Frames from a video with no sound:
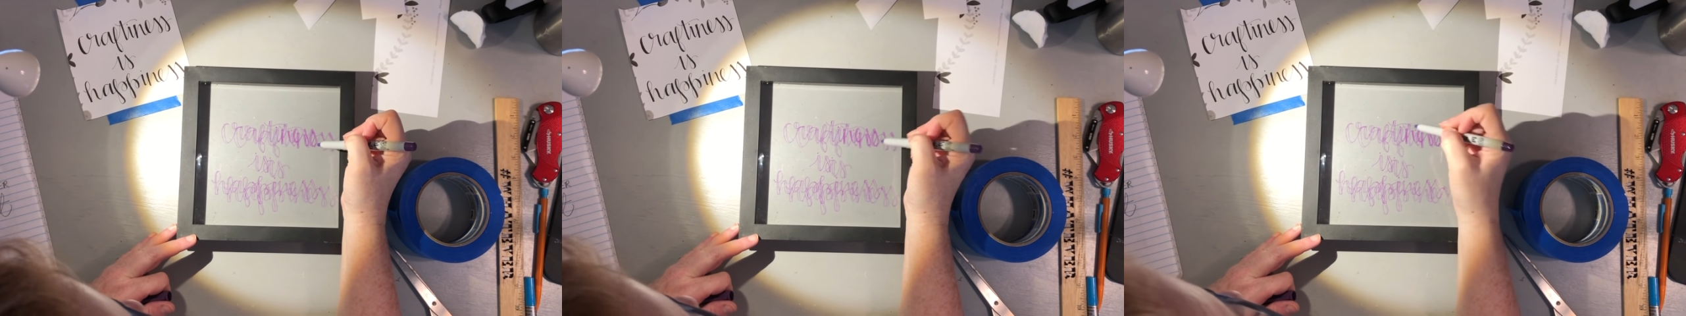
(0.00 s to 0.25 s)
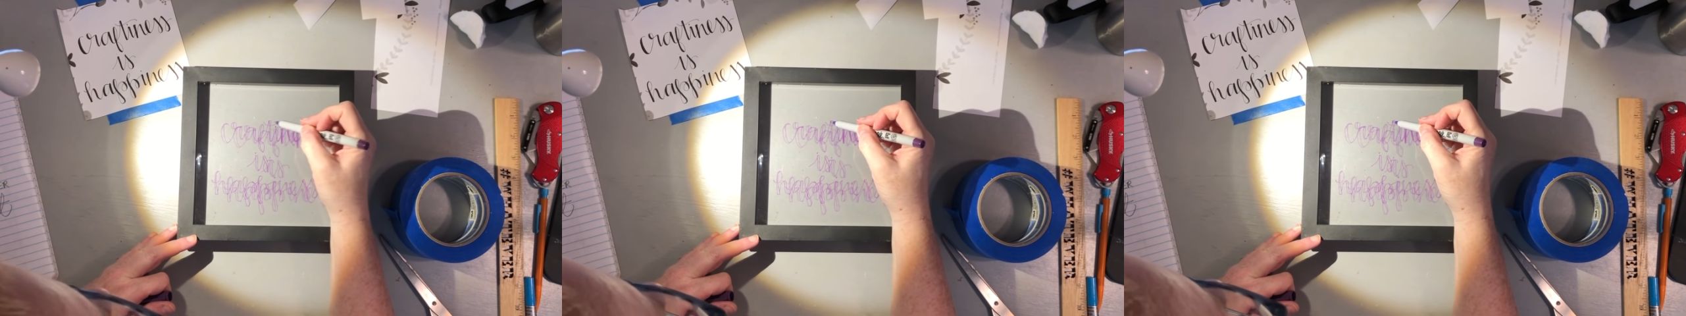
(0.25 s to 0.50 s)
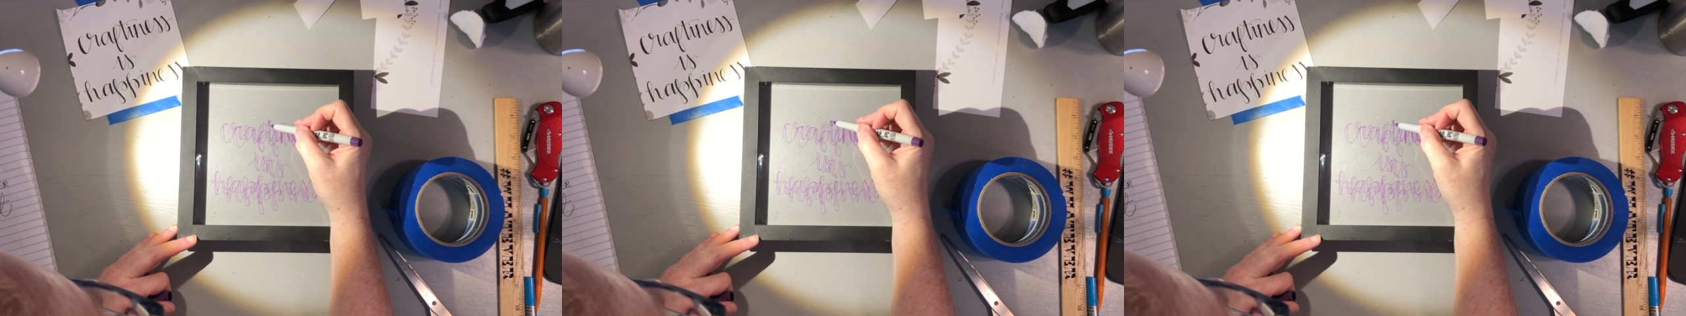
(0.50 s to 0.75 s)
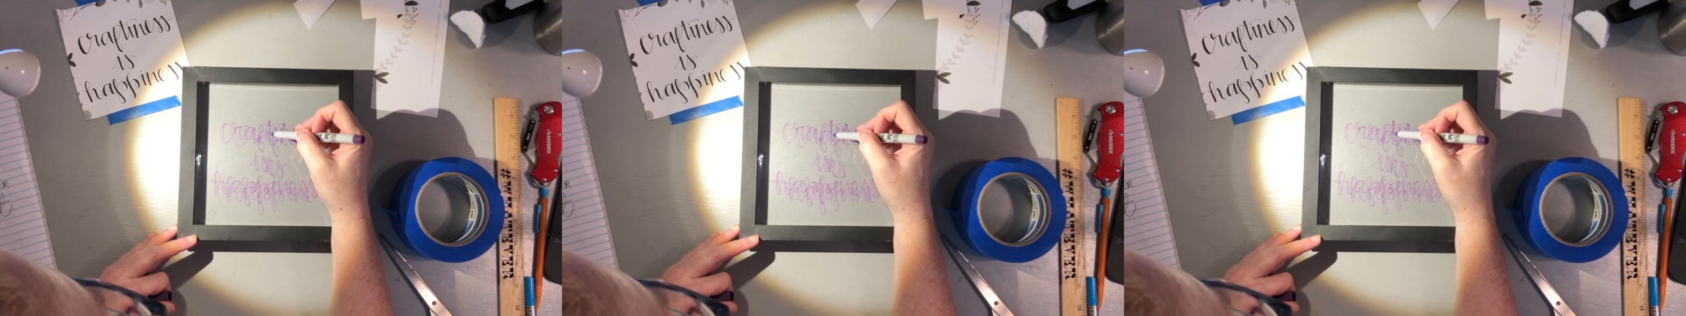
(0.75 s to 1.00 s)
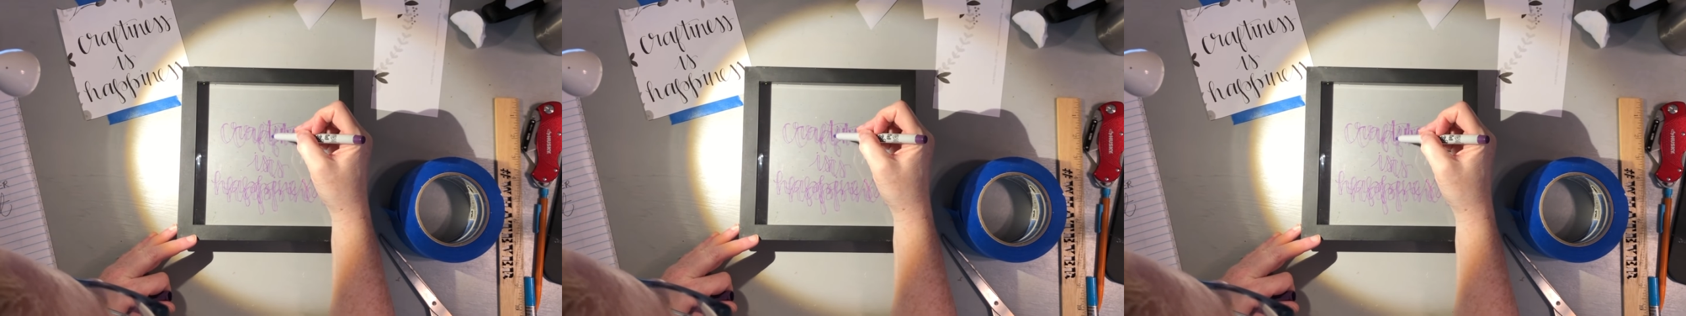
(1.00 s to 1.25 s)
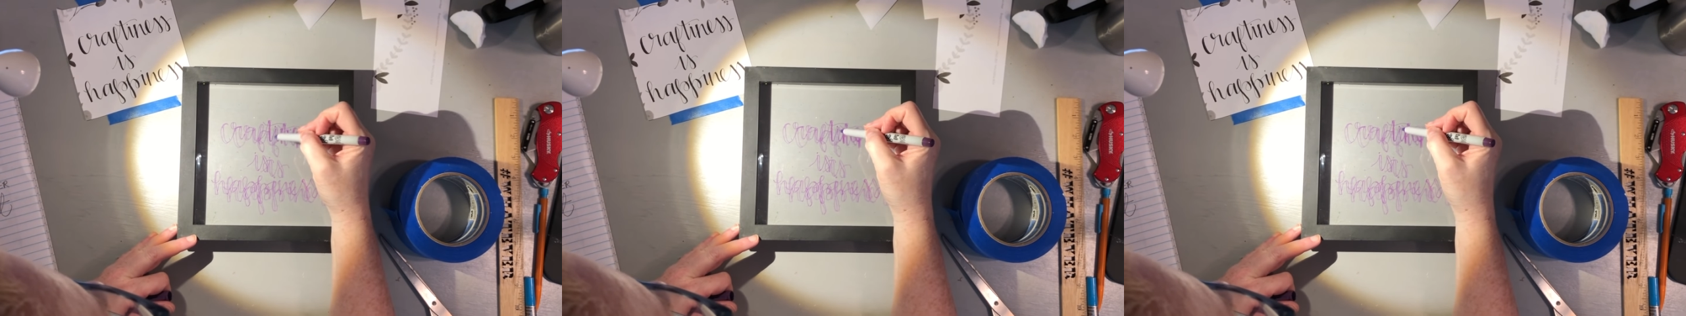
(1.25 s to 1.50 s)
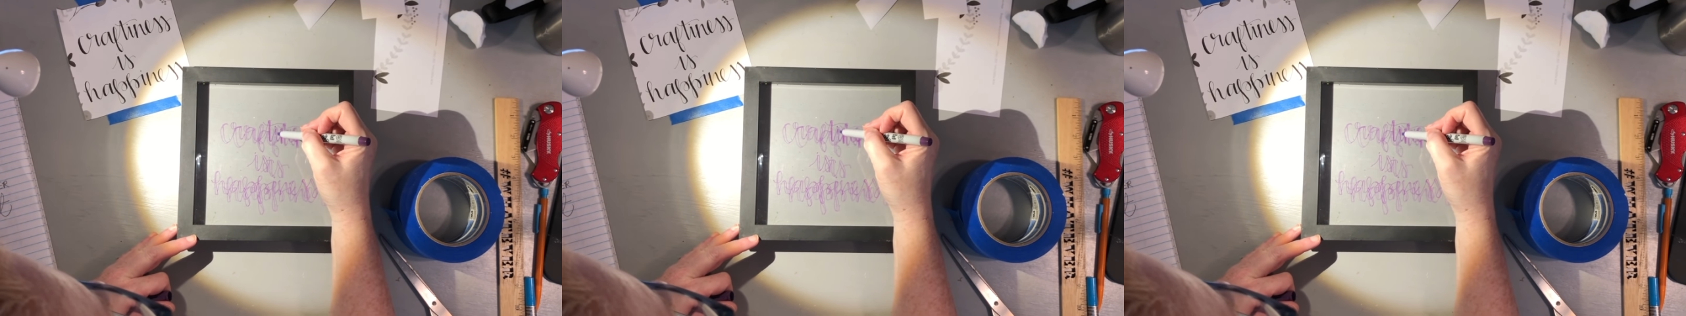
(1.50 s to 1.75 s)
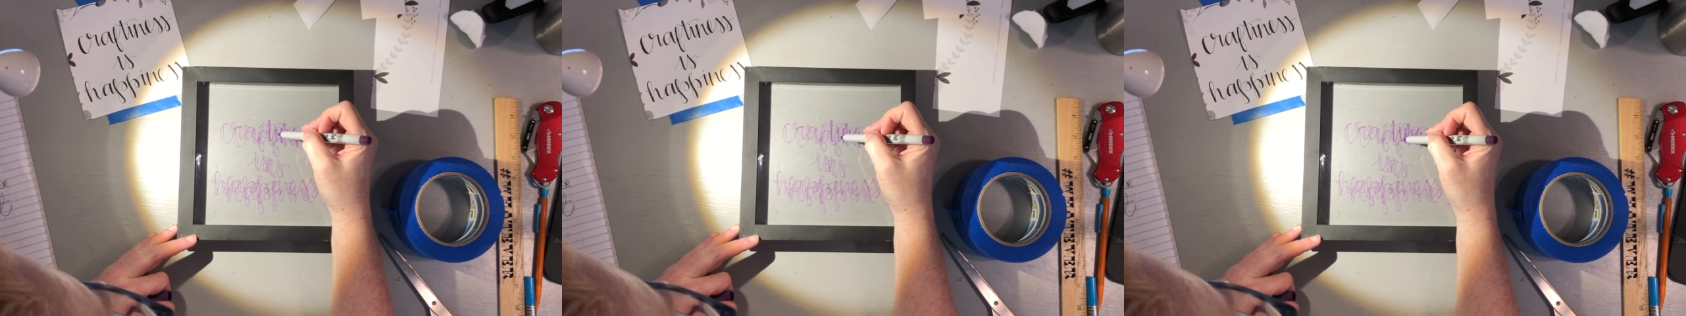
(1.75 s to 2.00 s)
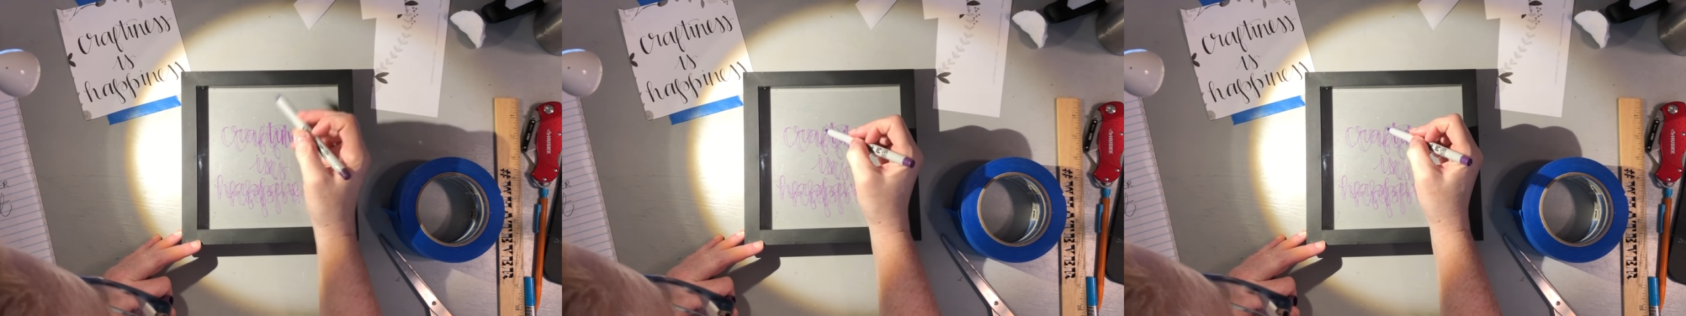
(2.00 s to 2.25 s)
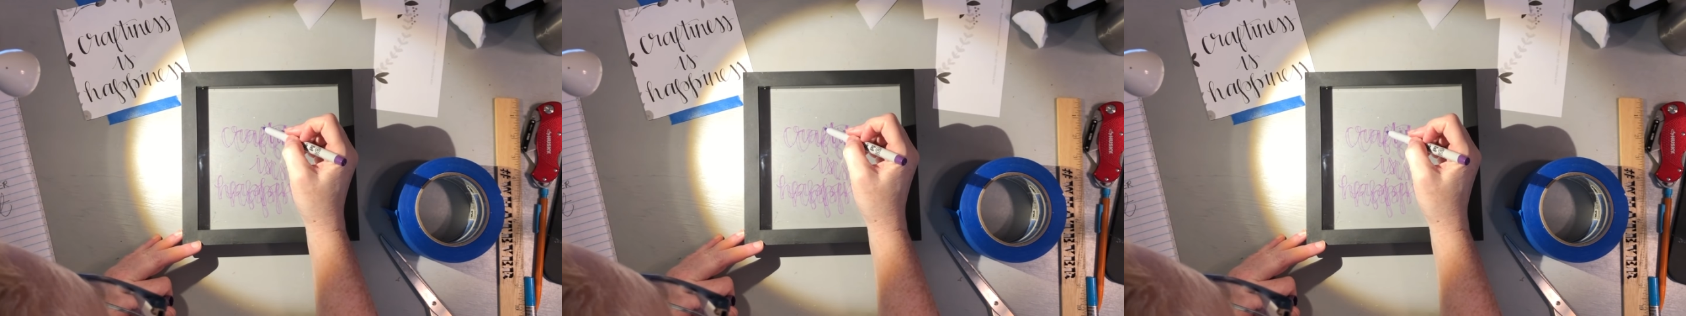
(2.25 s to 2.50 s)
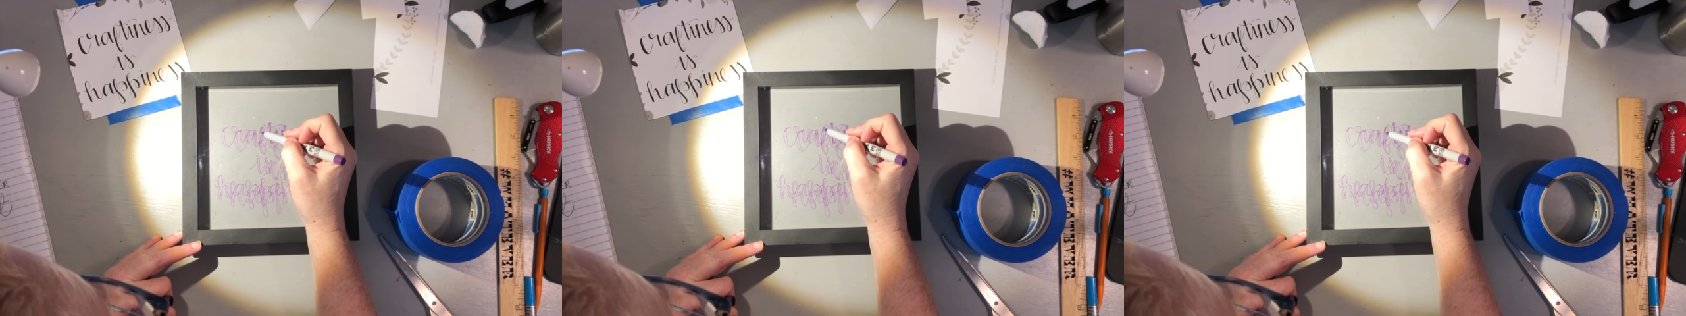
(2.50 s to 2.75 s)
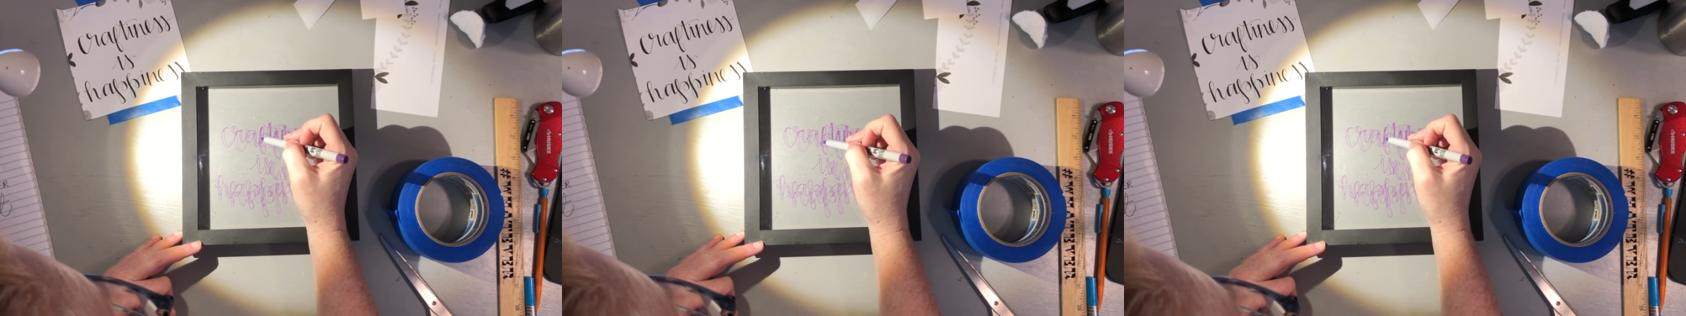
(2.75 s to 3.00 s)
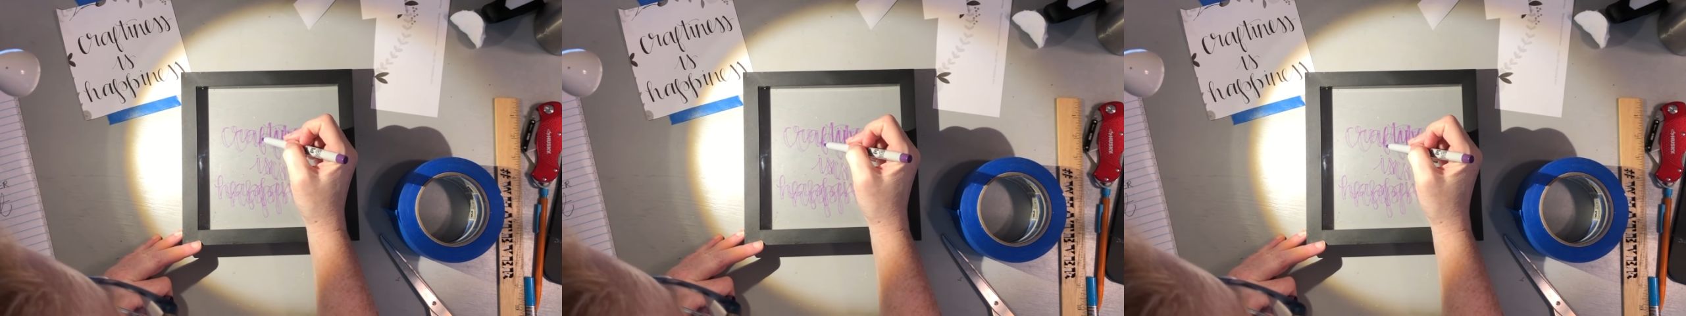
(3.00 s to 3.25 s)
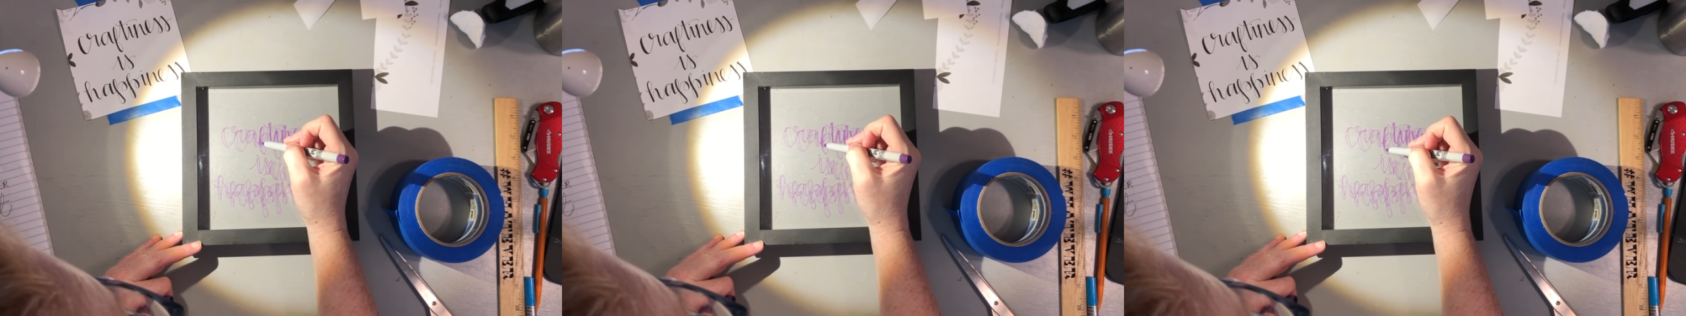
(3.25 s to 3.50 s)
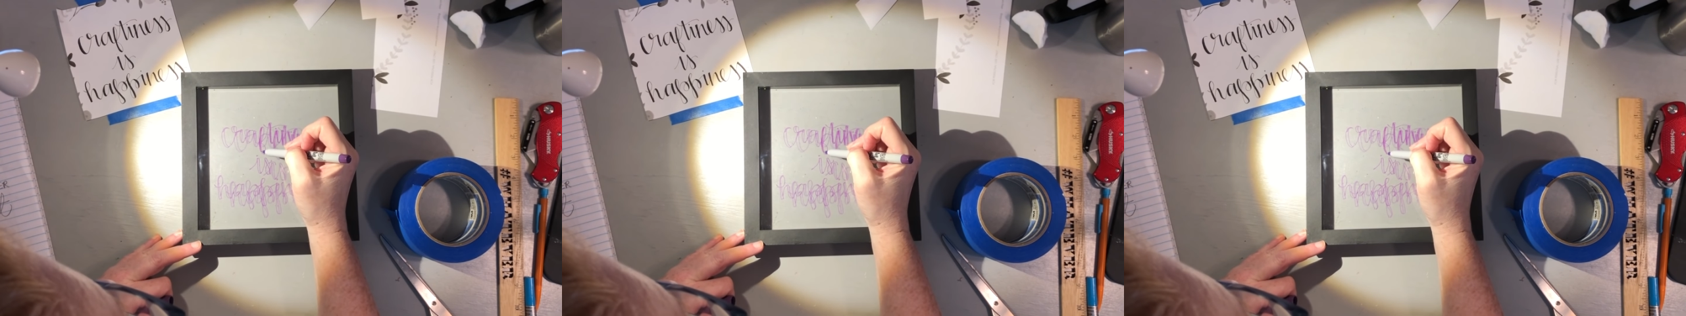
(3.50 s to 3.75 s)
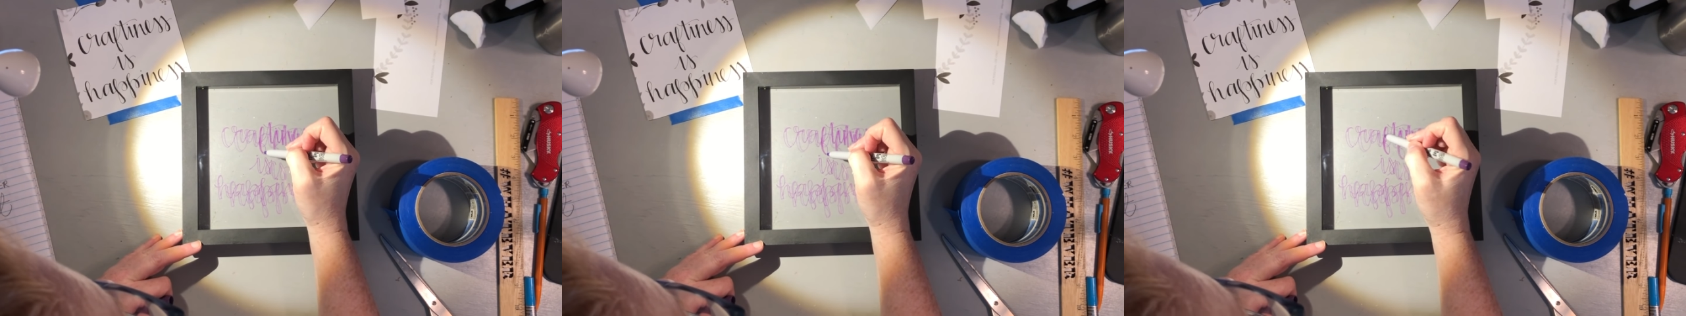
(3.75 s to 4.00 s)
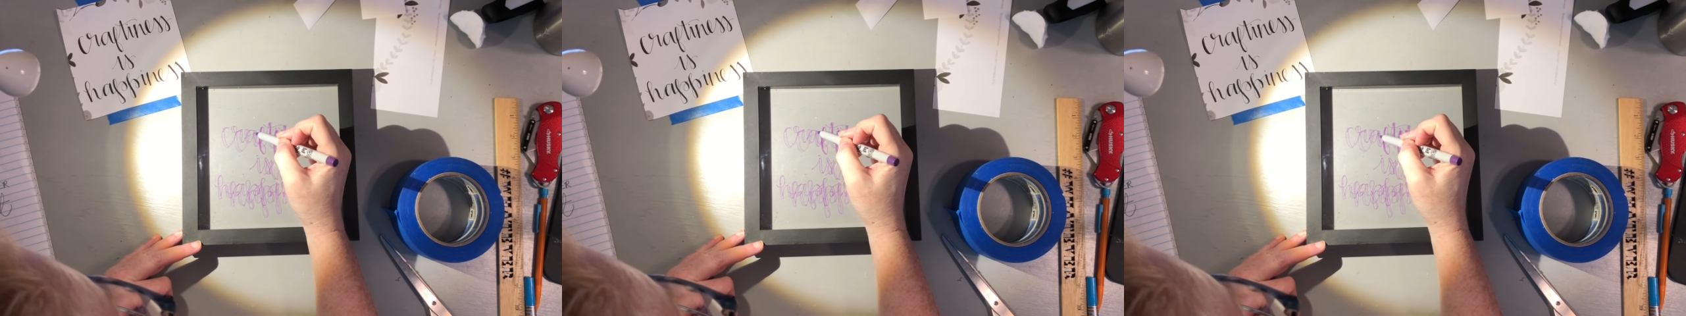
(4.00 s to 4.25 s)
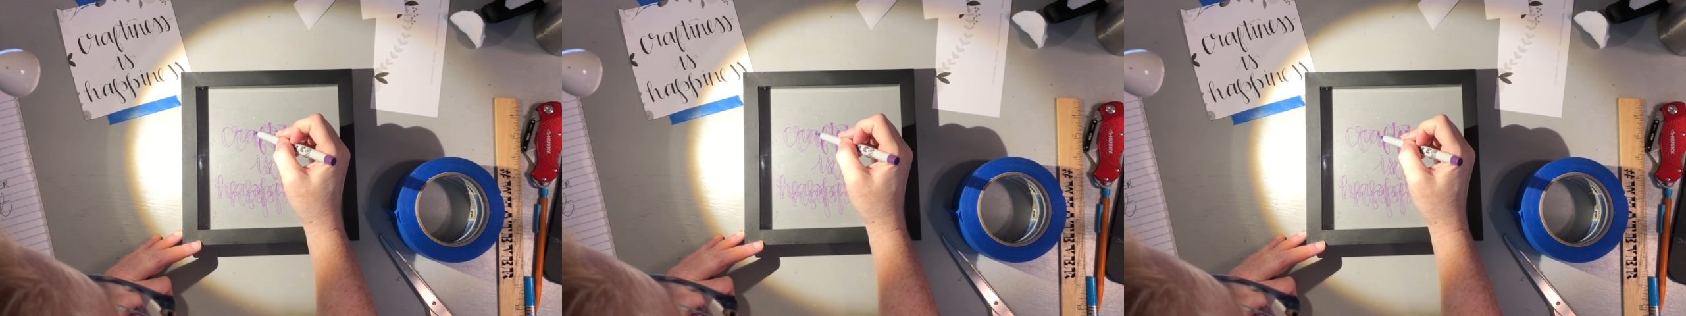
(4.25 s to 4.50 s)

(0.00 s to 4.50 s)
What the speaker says: Nobody's mouth can be seen.